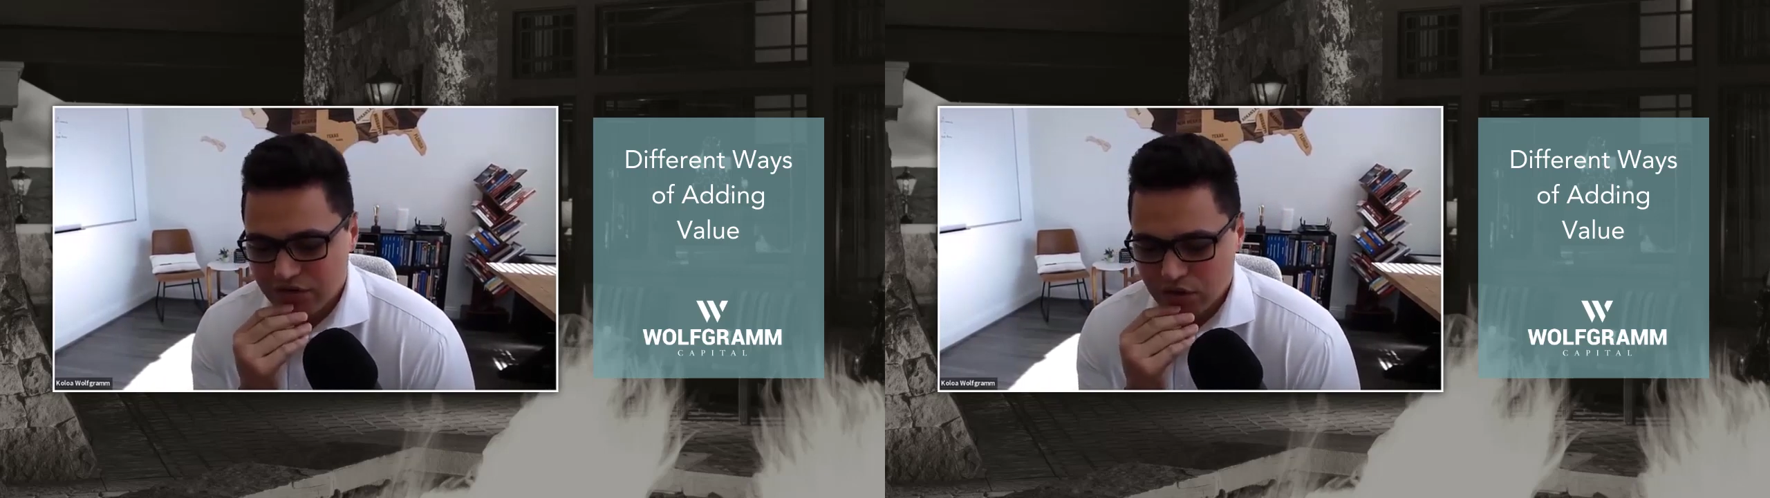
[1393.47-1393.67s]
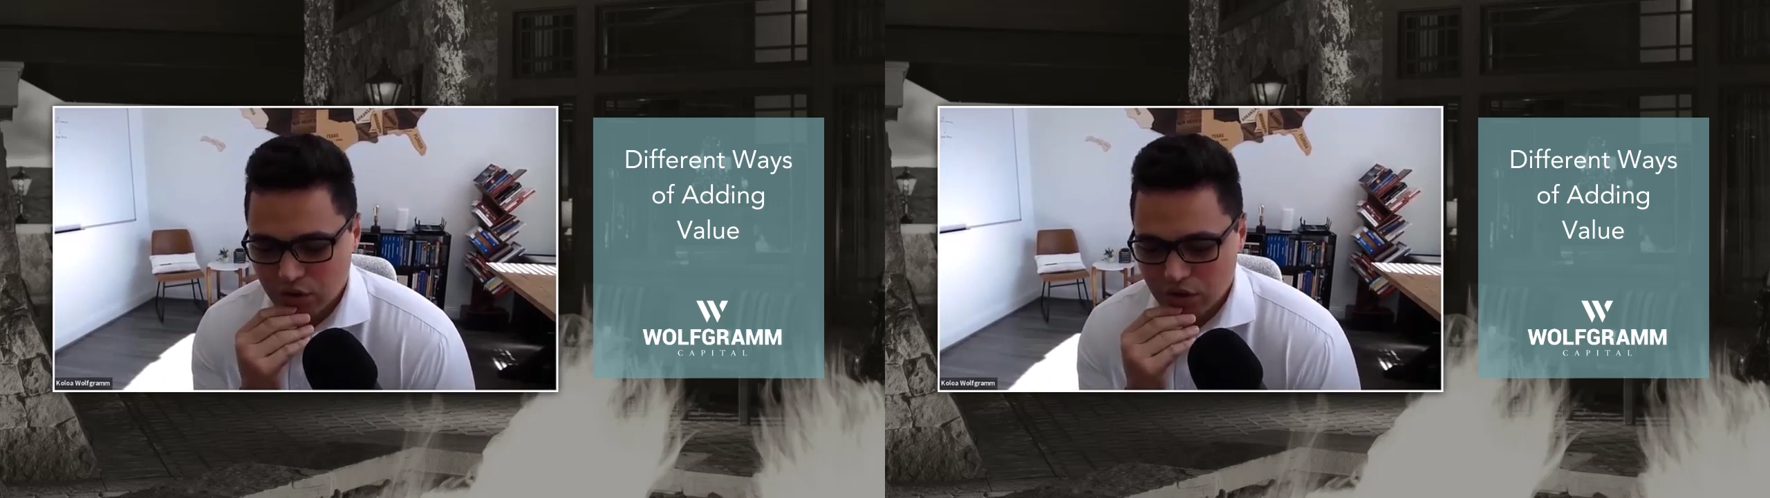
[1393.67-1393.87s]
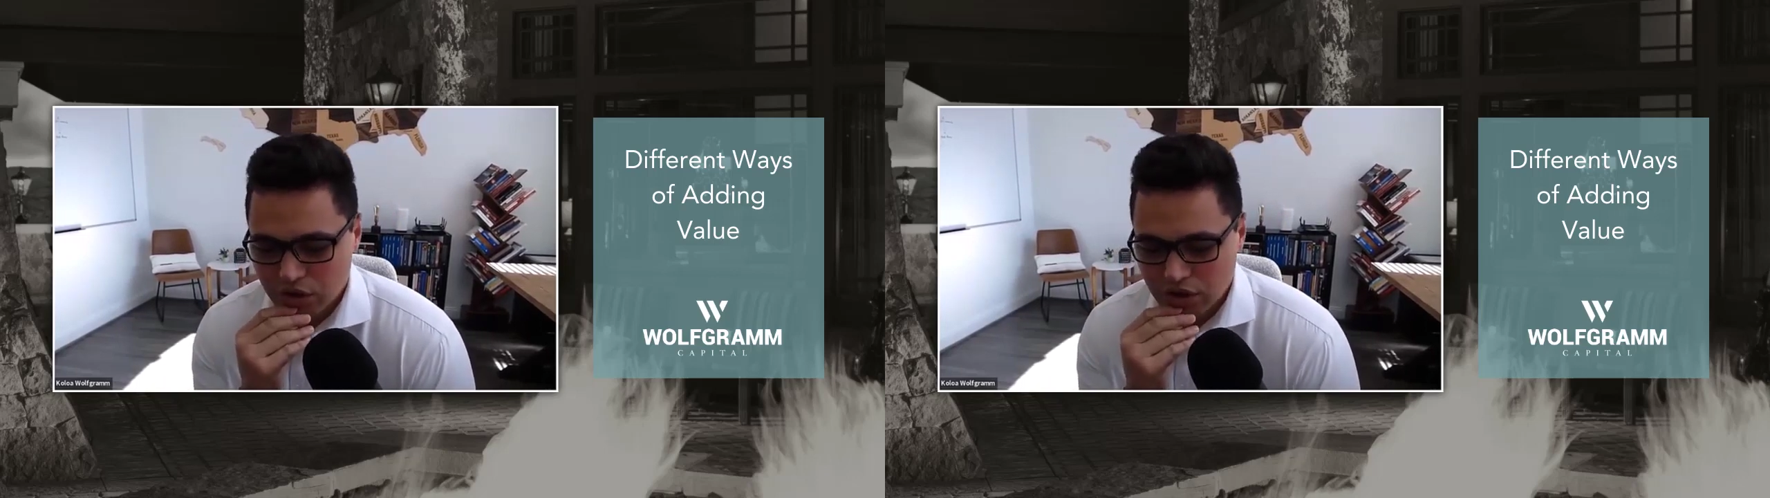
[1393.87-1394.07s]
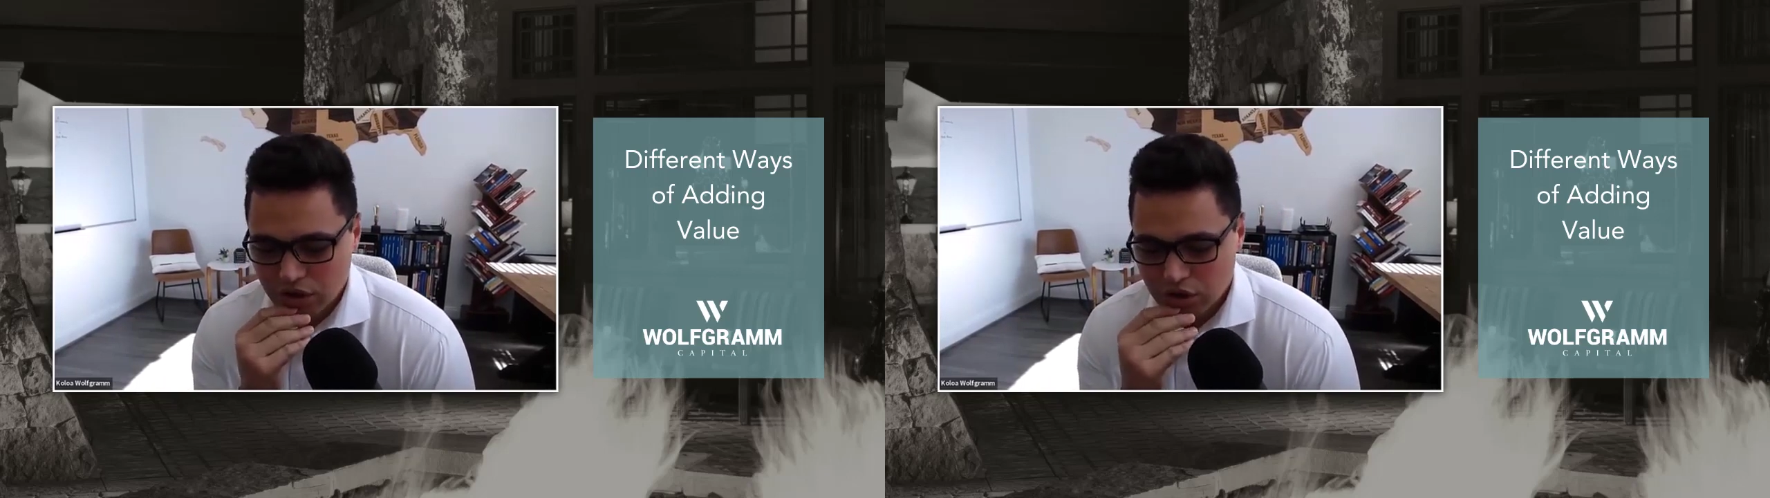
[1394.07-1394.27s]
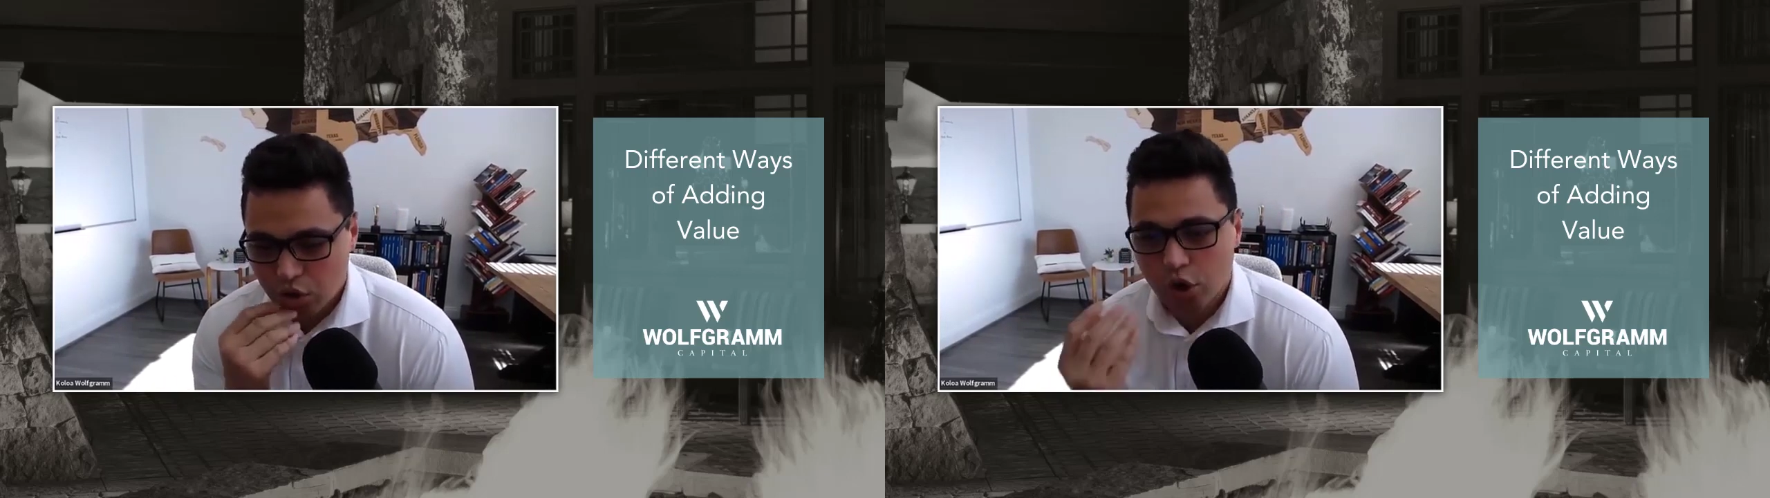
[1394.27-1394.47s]

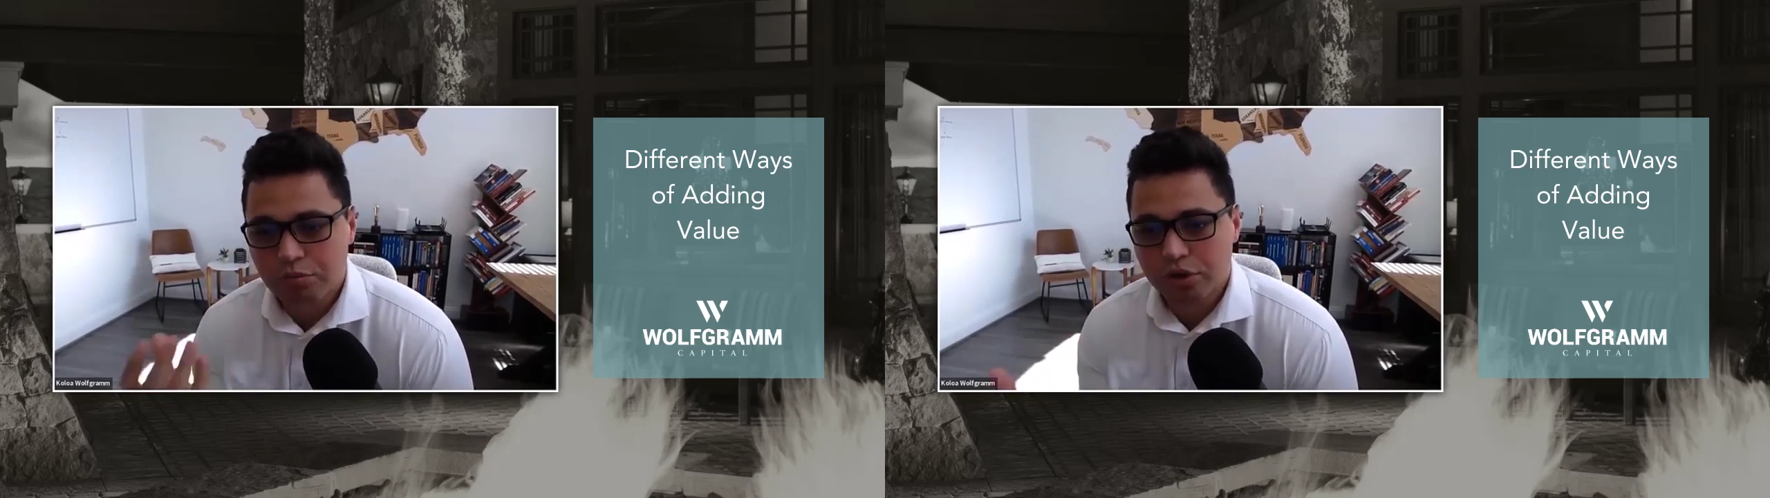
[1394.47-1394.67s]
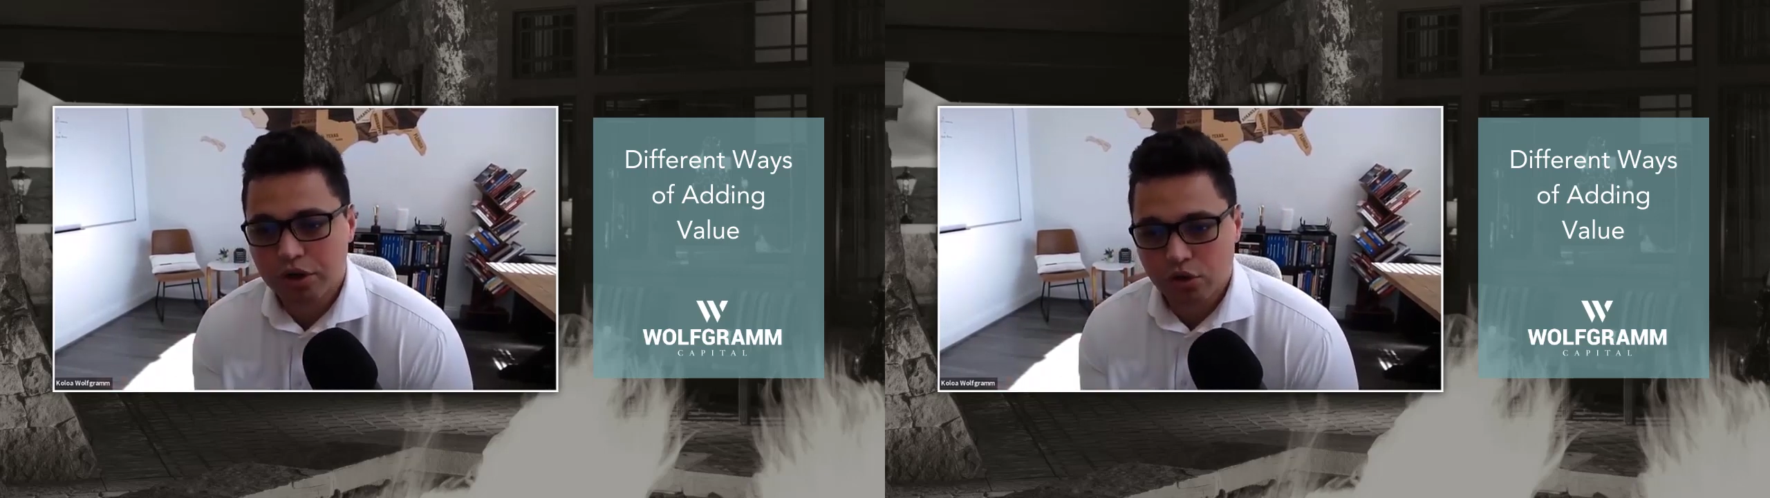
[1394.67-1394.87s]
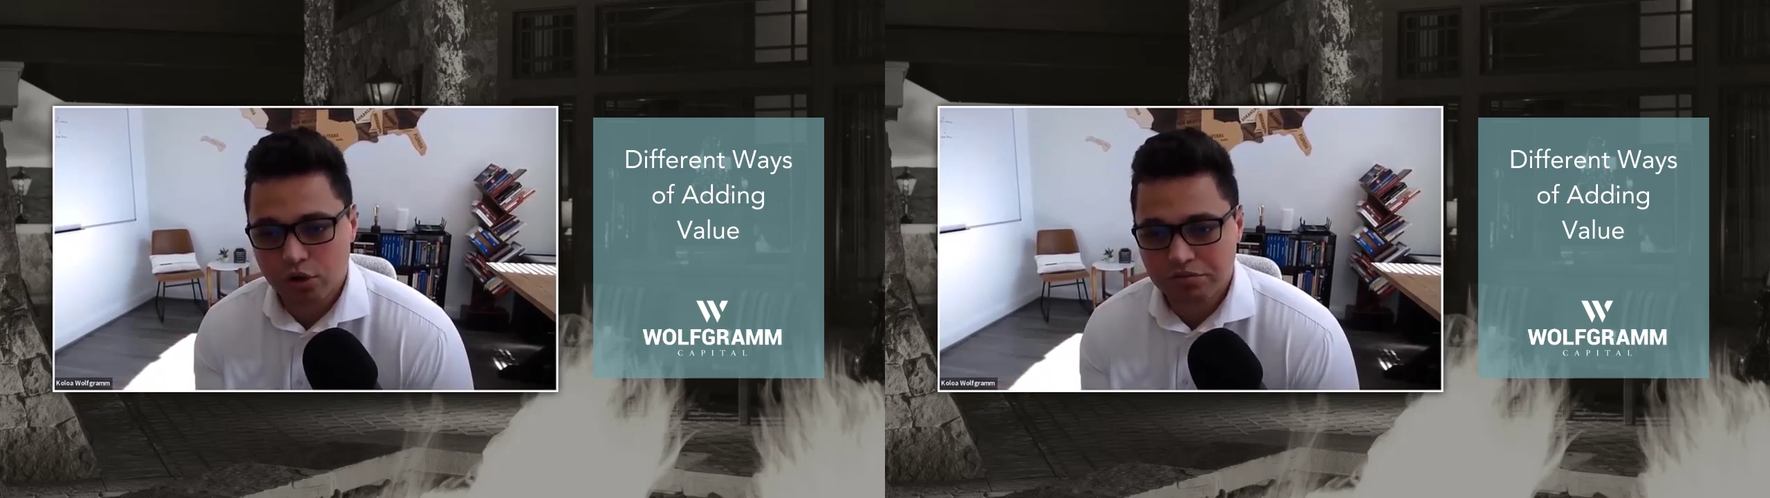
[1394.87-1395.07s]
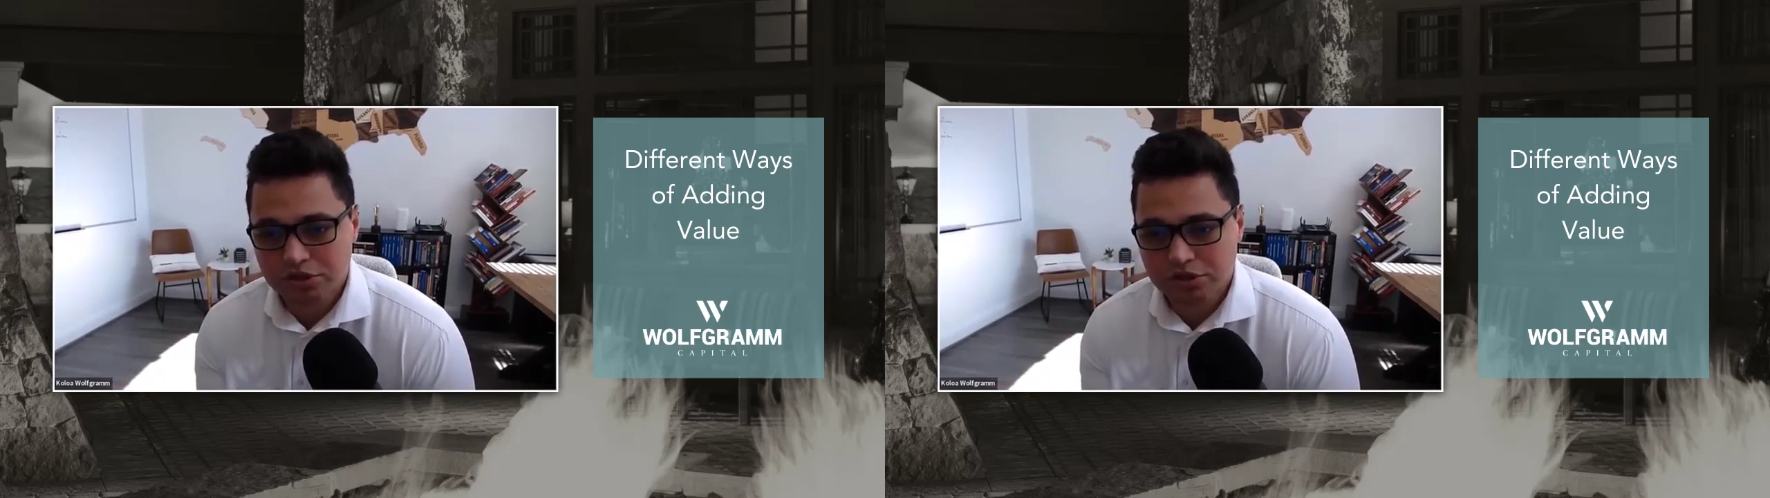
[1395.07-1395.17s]
your corporate group.